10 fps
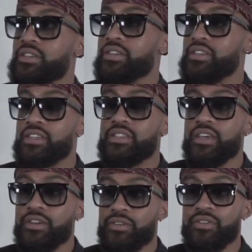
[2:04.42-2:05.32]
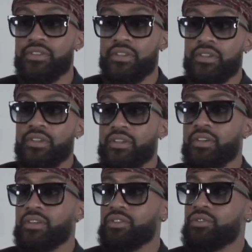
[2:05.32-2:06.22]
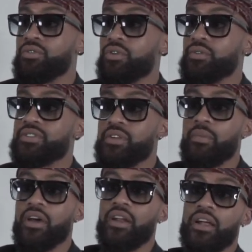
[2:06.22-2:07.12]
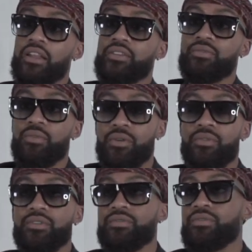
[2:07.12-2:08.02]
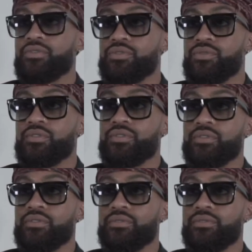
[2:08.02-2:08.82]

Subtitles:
to the details, is somebody that I like to work with for sure. So